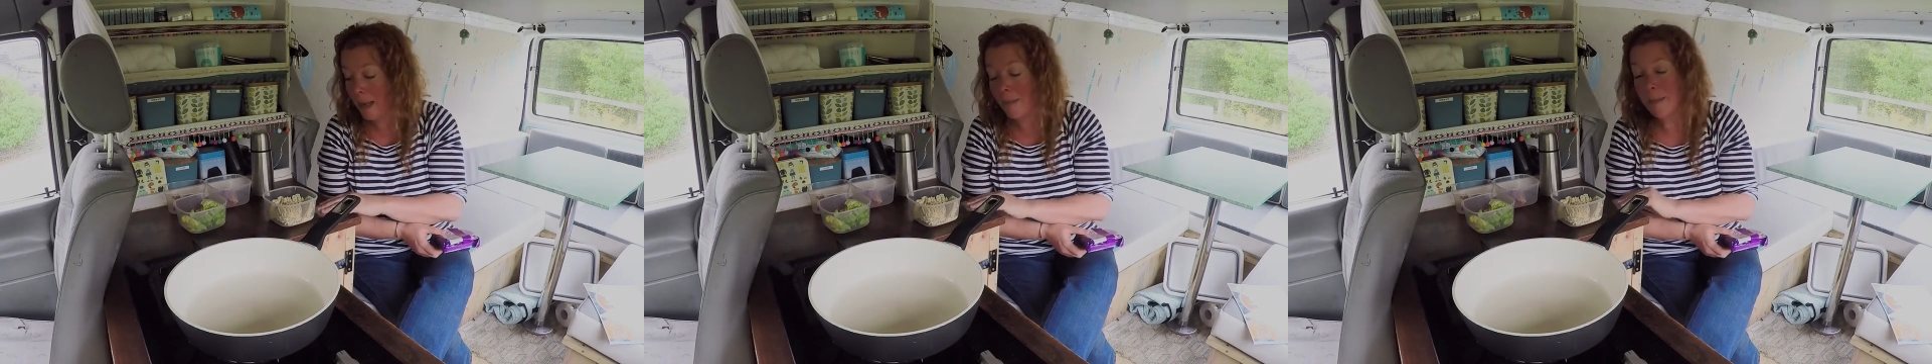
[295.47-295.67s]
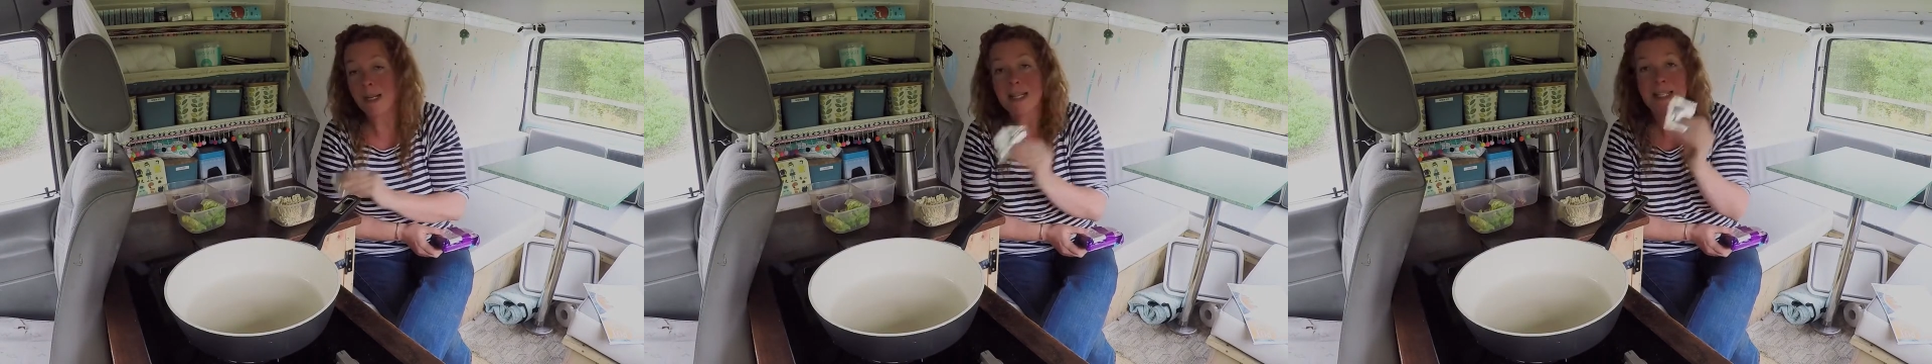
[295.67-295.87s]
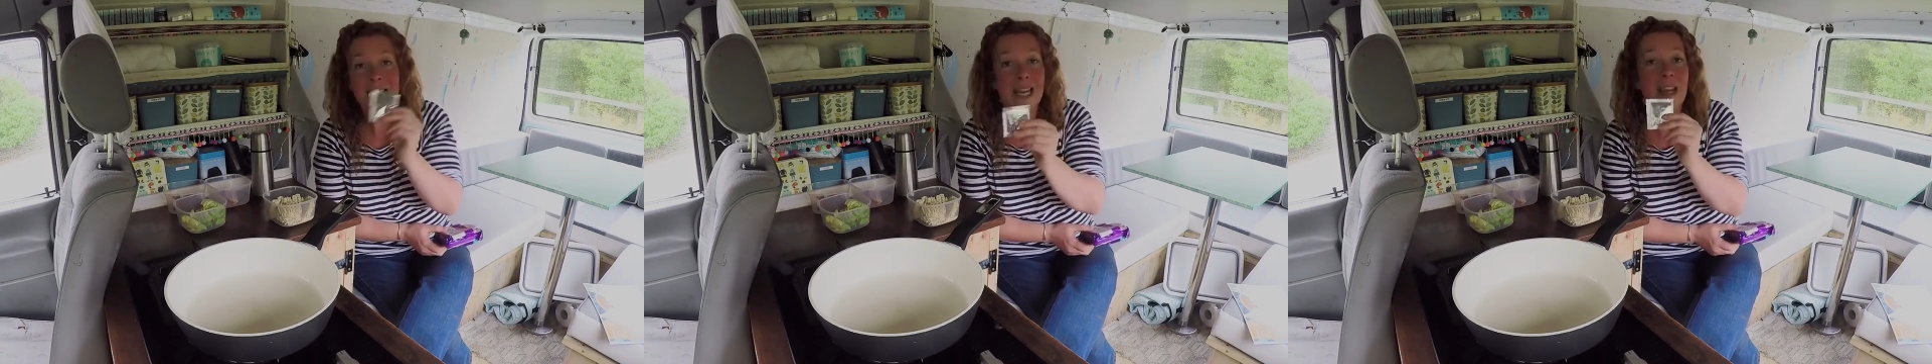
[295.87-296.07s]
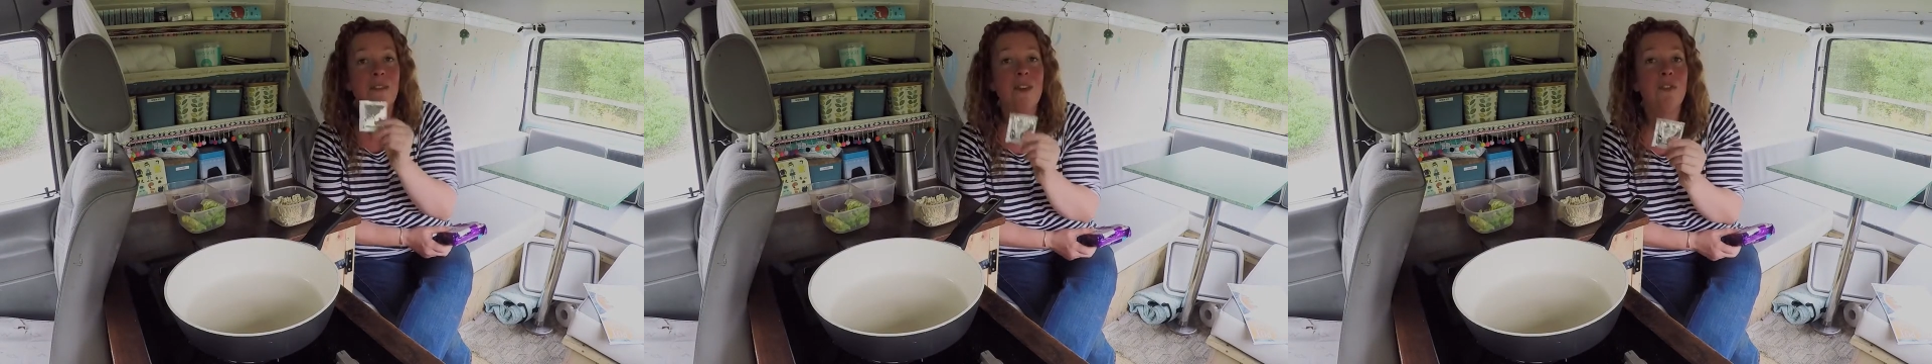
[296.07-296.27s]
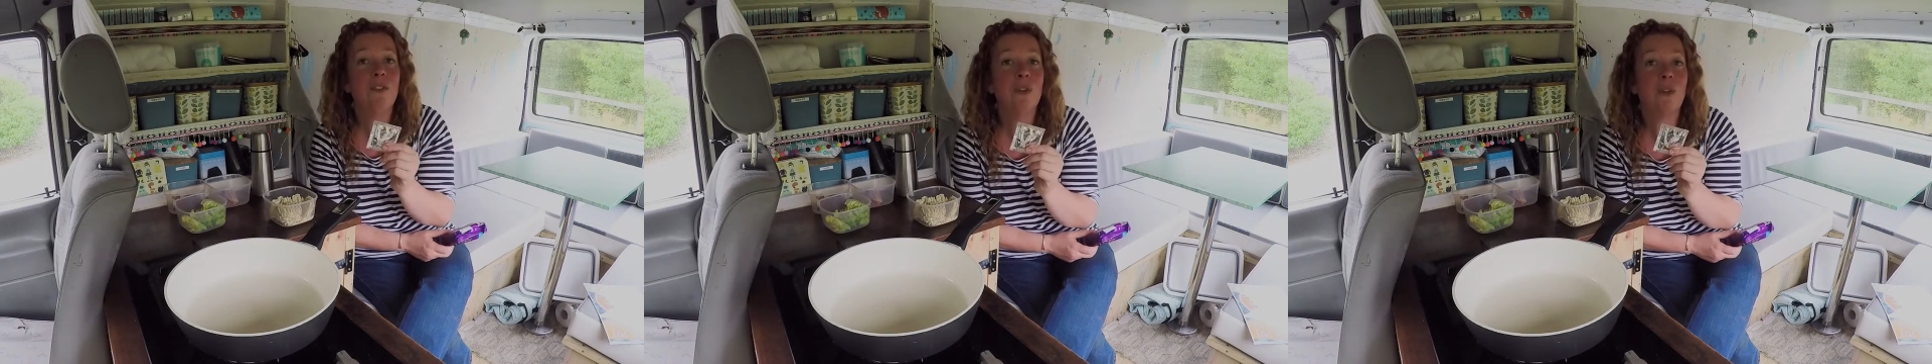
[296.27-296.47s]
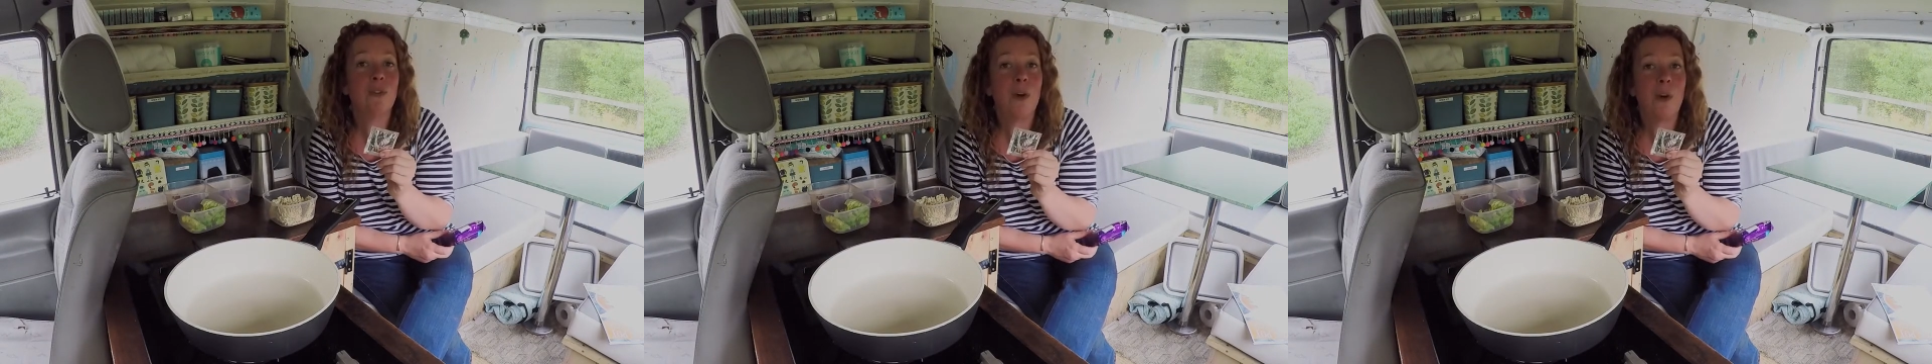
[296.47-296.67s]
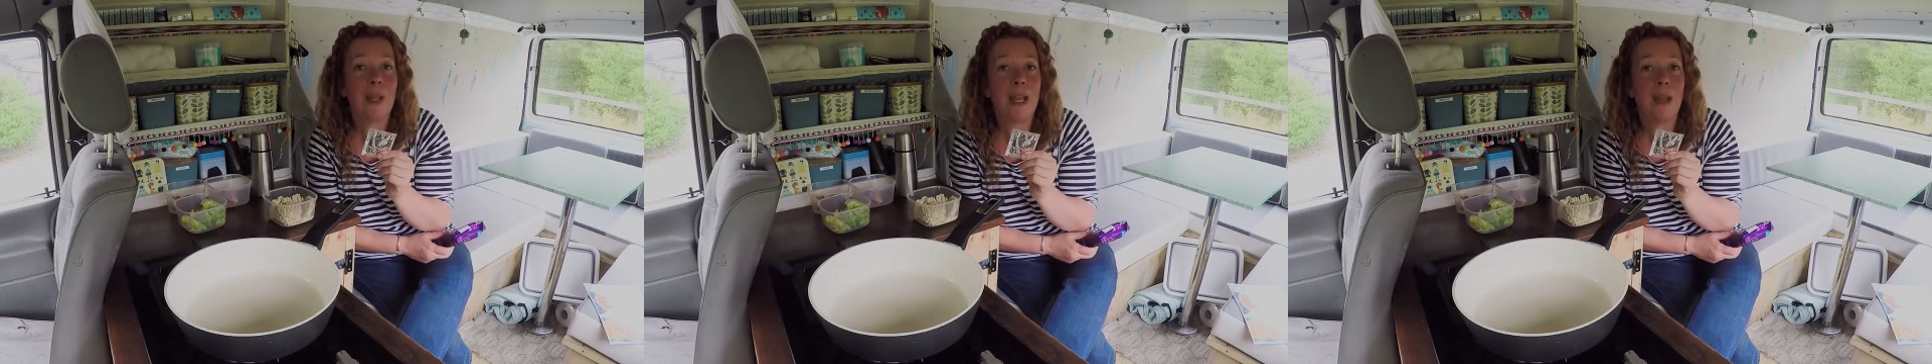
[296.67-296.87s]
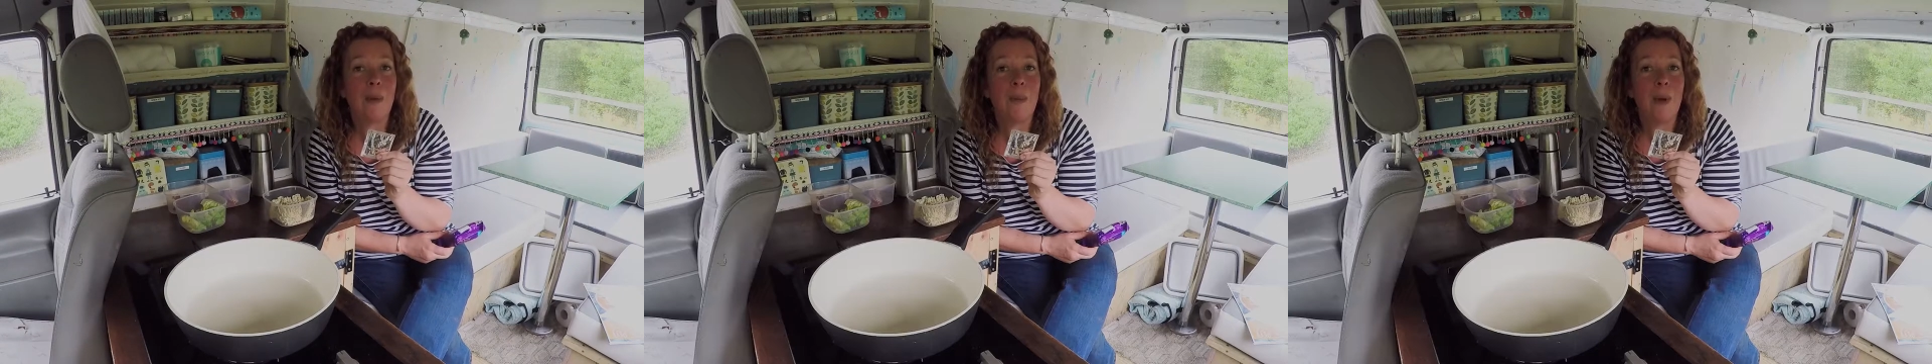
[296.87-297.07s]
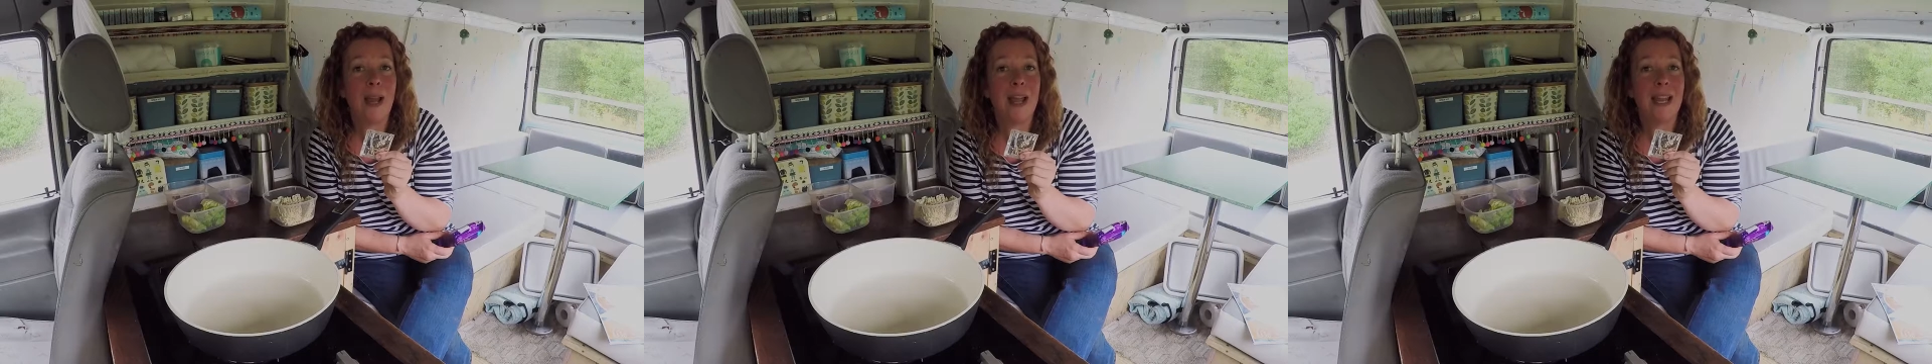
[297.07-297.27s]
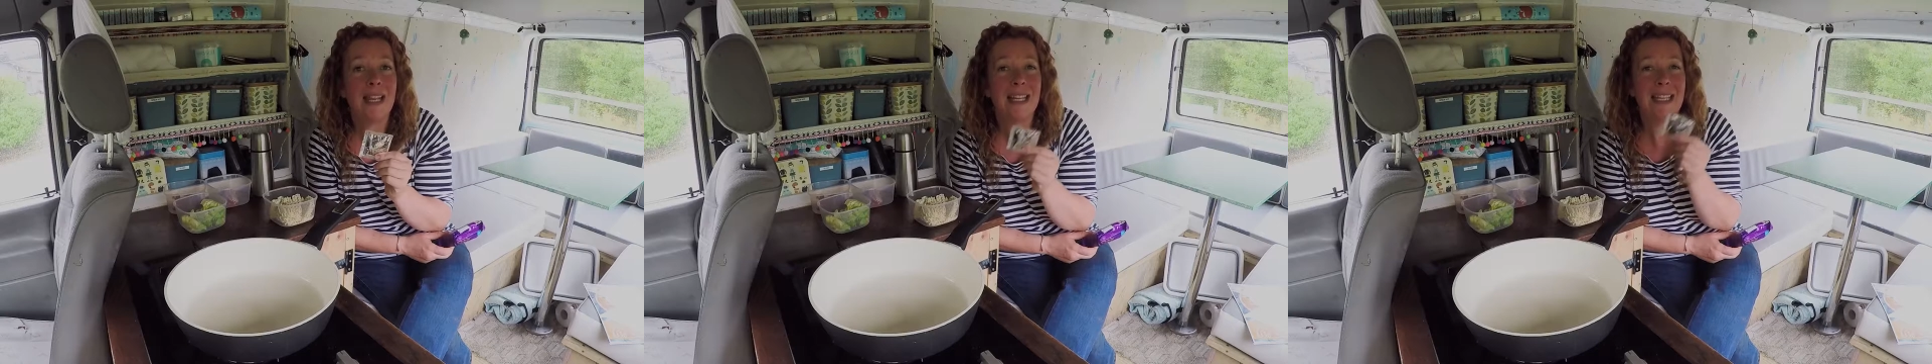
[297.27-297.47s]
because even if you're throwing it
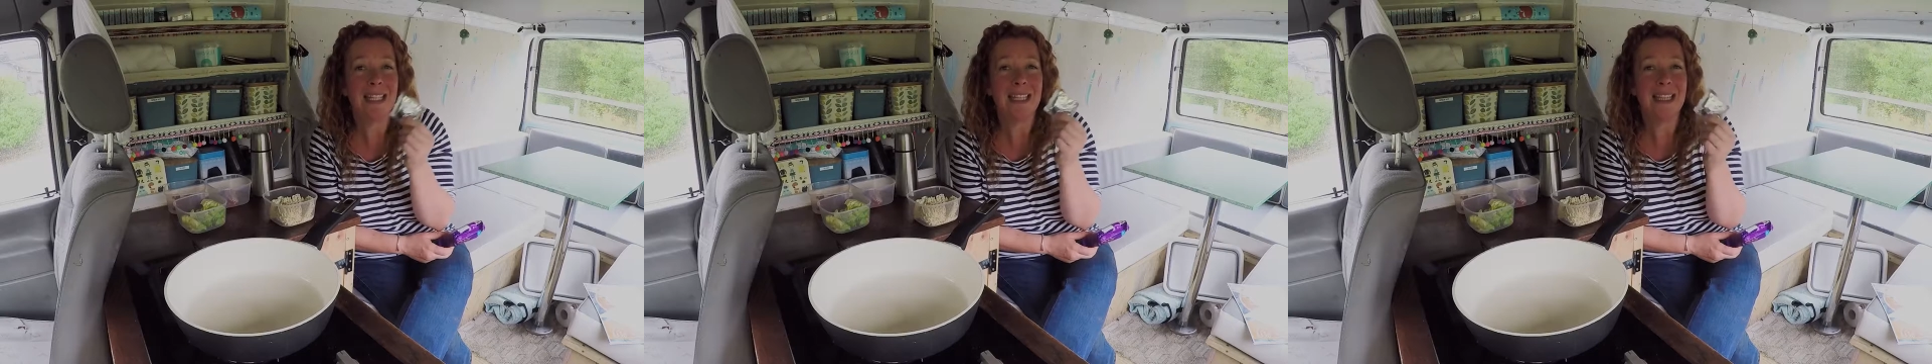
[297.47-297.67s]
away,